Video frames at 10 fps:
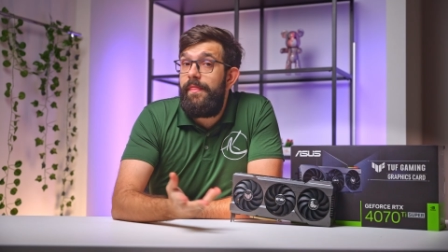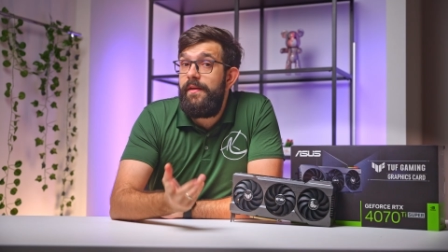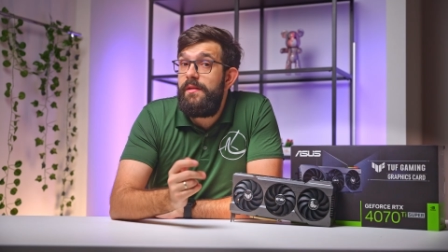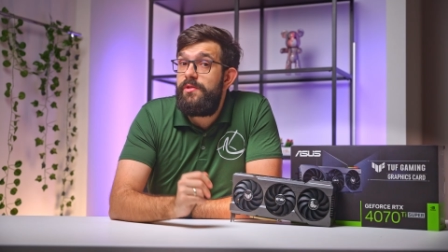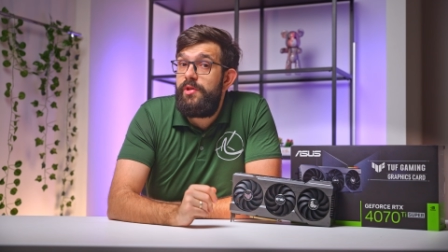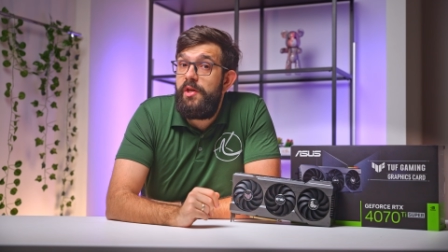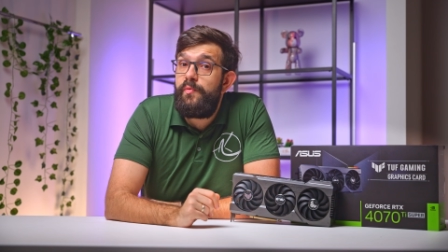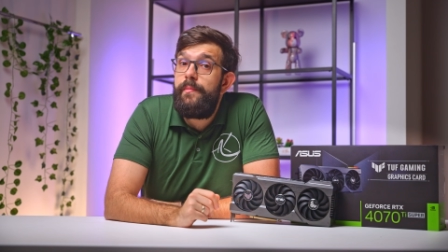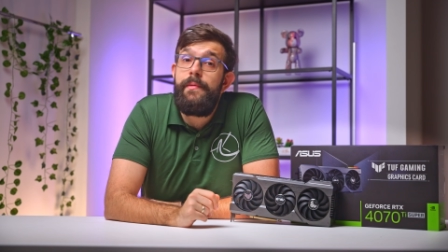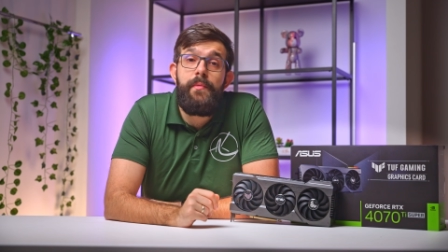I think this change
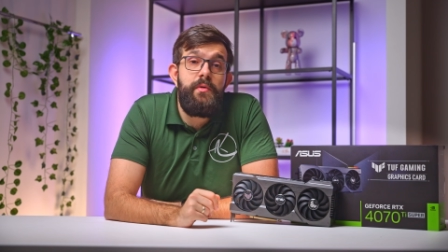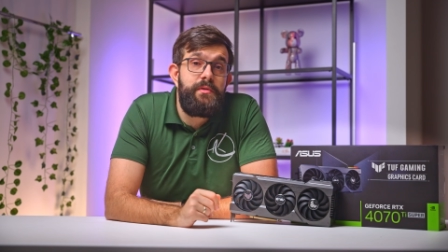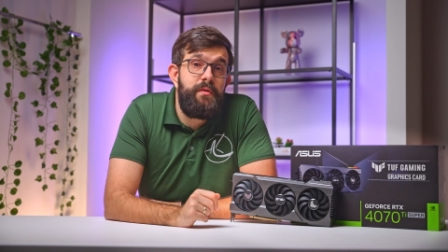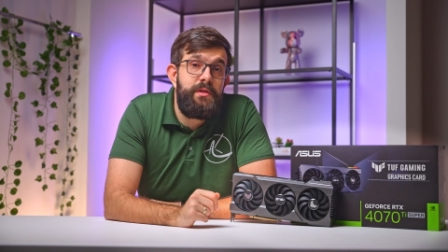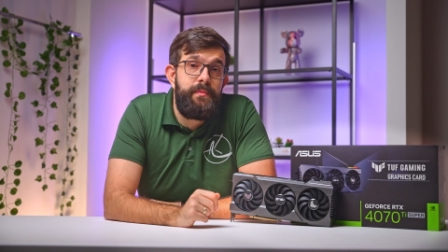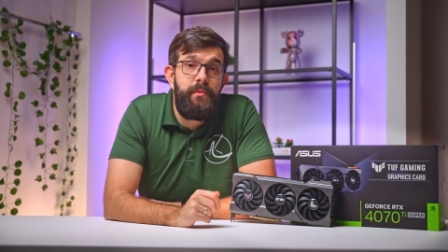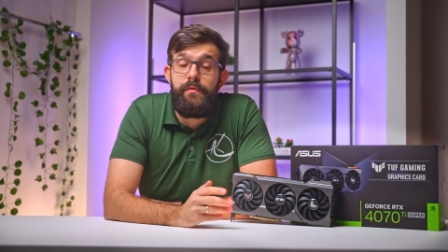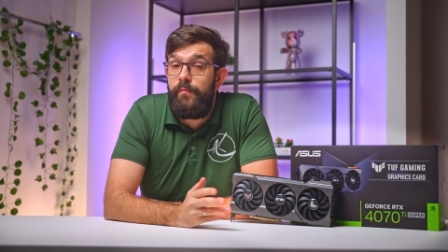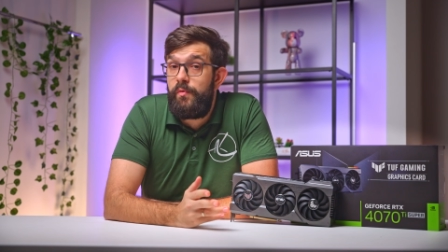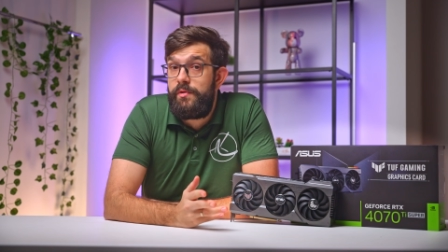will be most noticeable
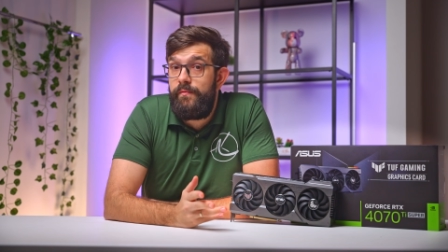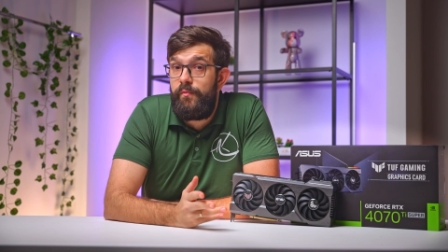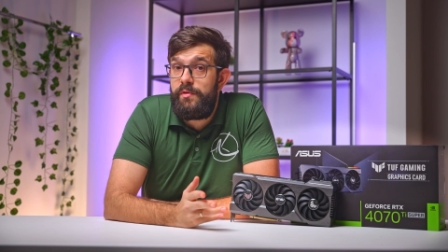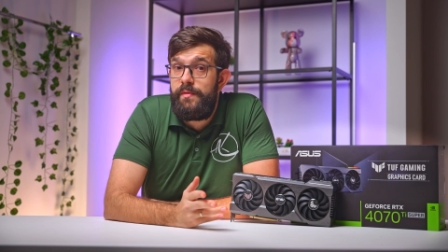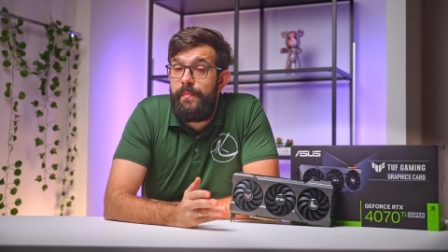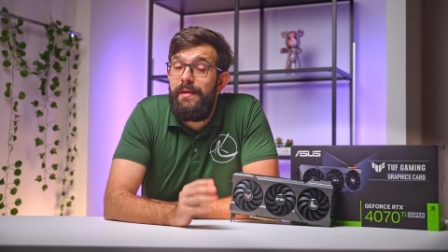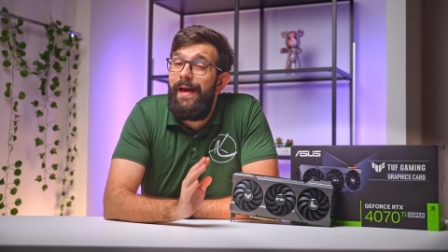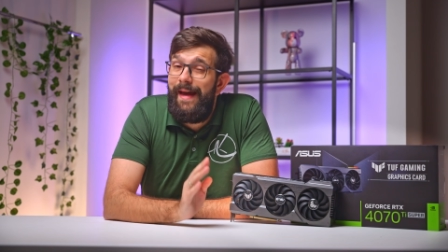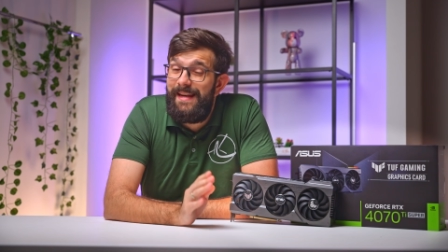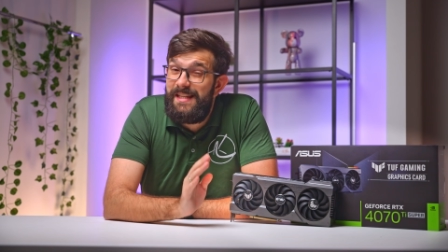in
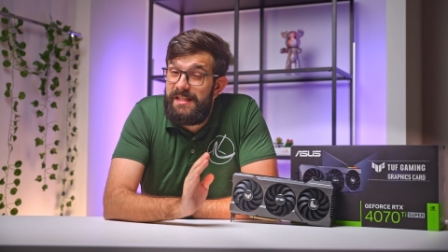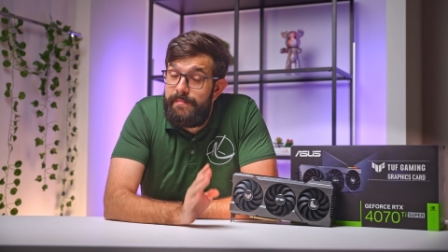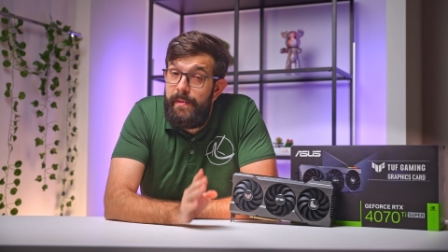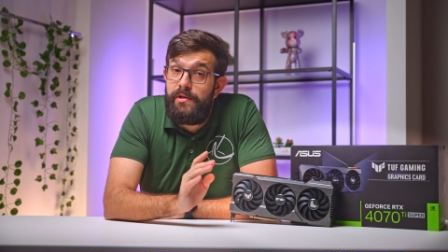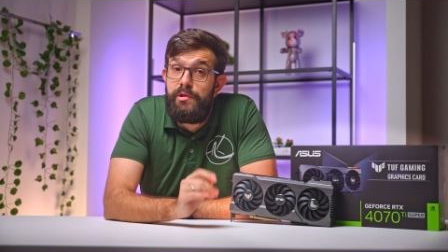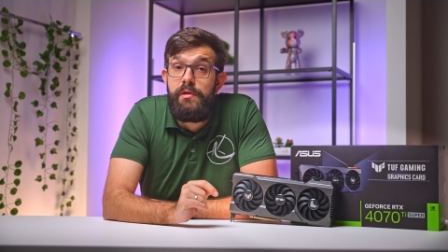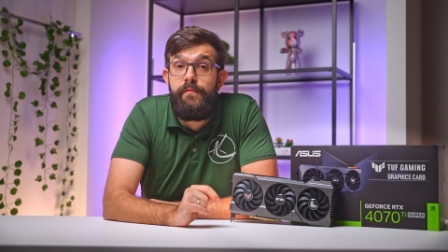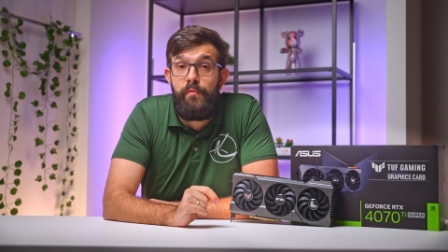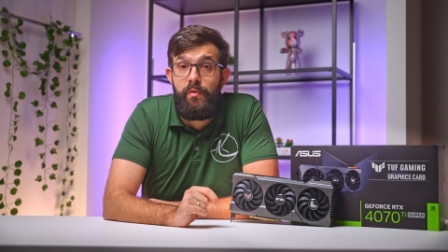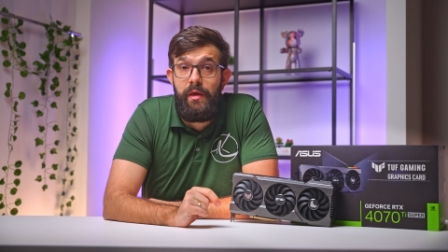1440p and especially
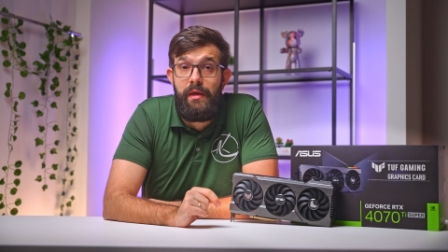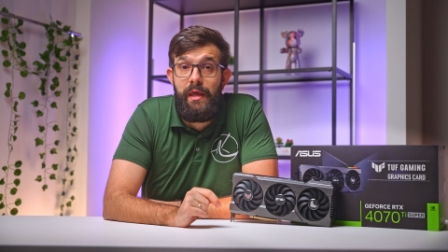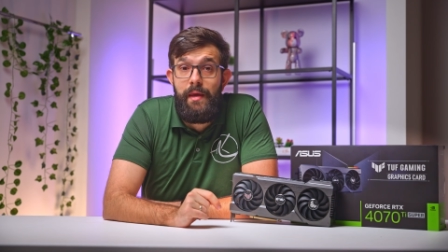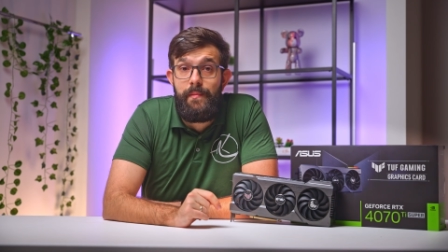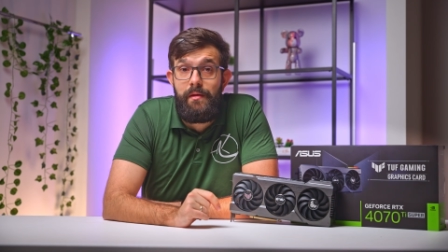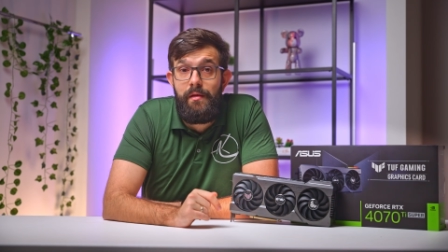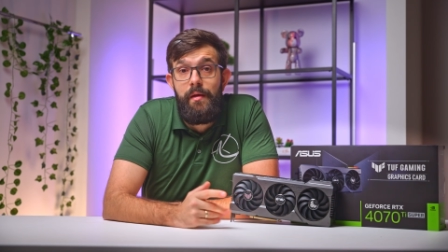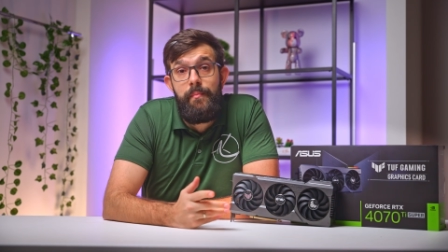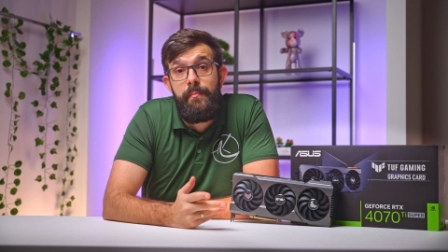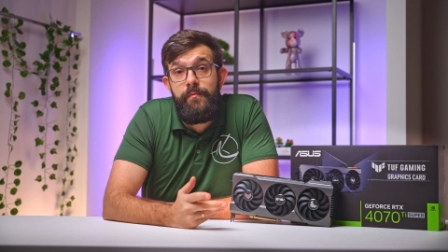4K gaming,
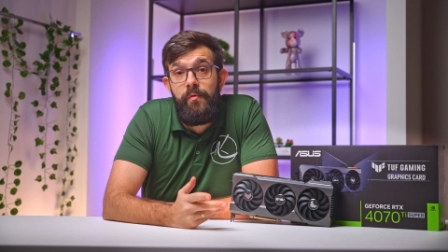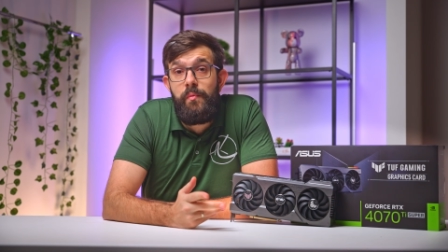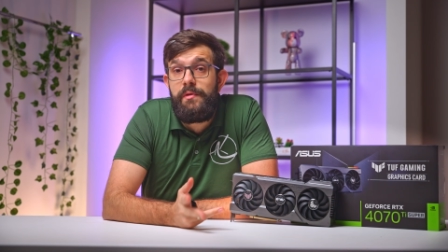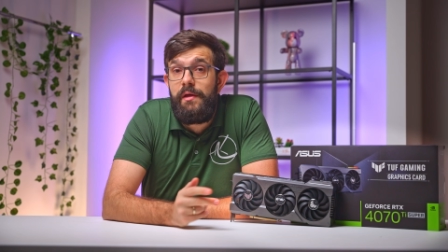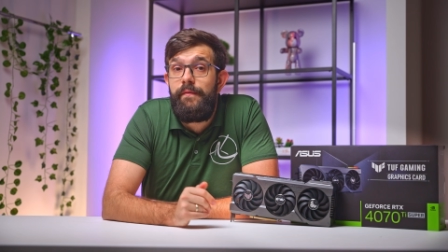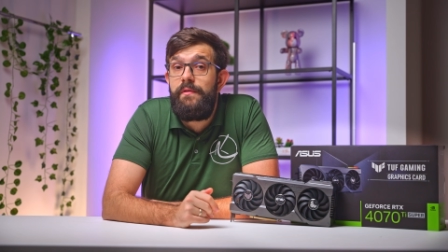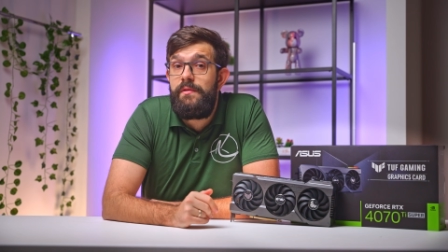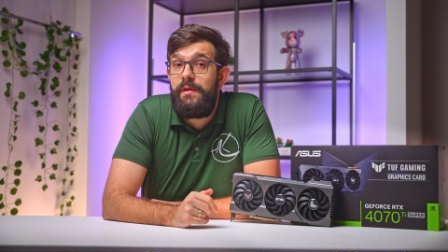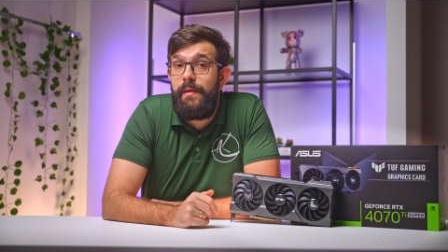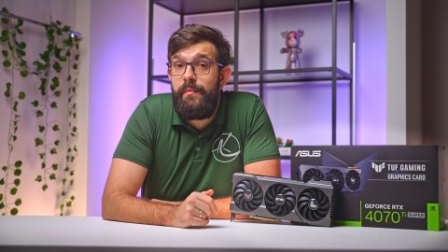but before we delve
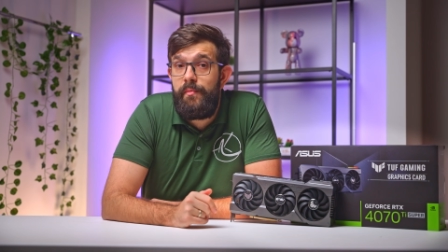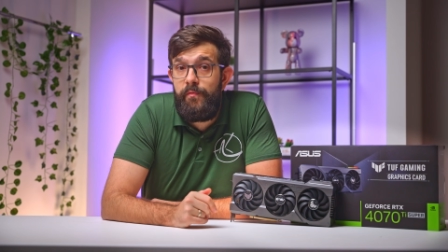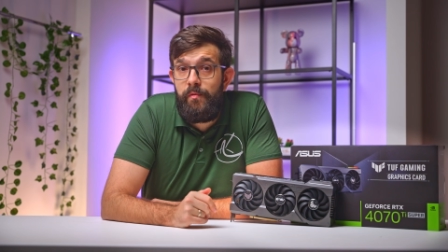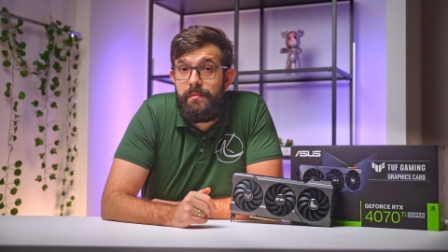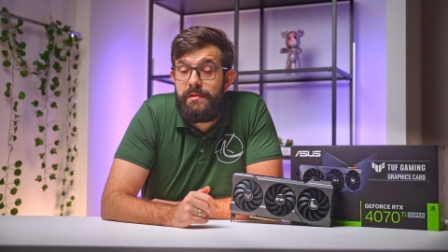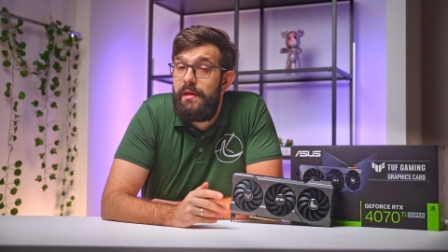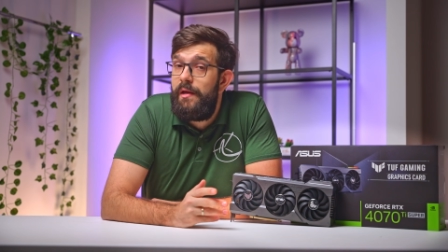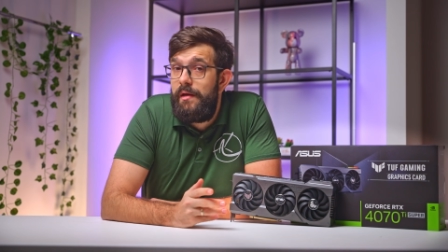into gaming performance,